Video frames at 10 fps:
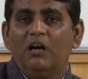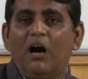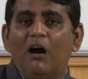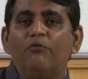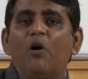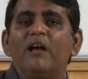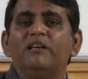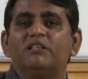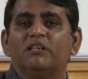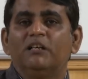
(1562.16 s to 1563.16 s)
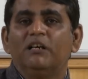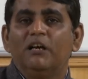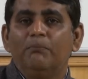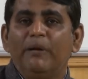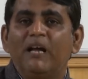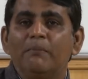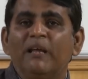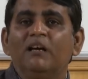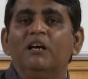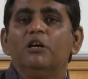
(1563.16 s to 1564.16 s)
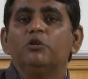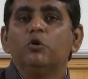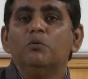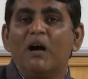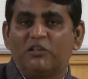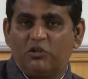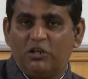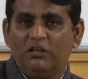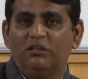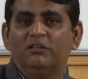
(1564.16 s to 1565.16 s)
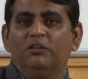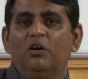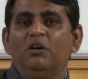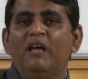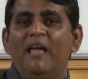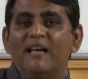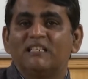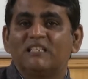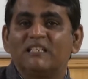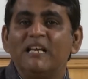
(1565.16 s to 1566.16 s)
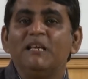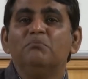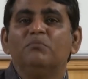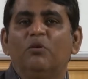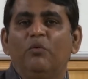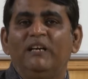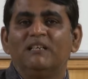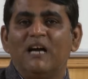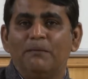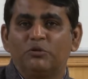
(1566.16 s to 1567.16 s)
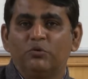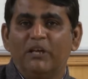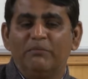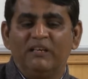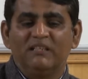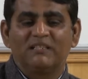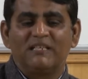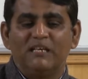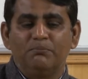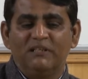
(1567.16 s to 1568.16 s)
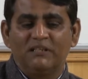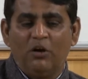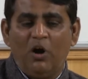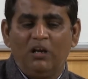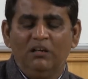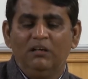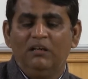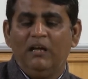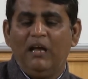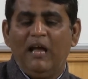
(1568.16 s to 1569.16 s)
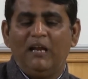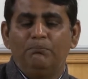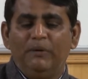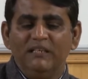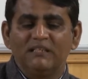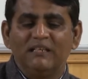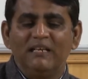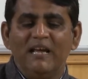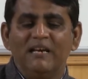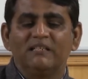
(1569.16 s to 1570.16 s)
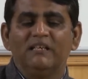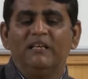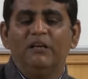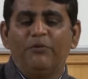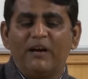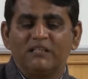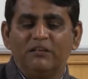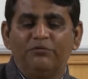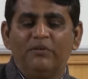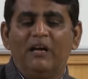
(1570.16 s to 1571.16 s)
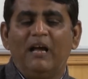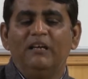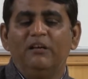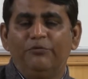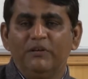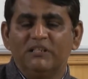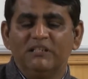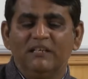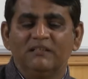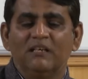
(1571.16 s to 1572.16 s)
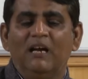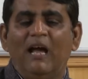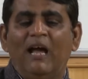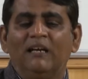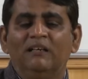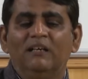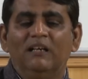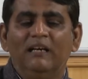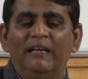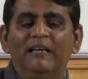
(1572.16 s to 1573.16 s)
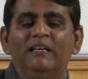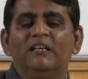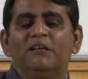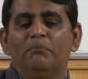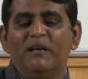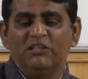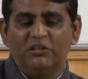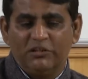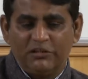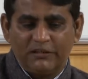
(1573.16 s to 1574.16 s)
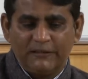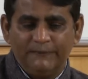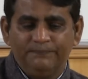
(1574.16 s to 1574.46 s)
avoid becoming too much extreme when it comes to giving statements and all, and please create effective, efficient and lean messages.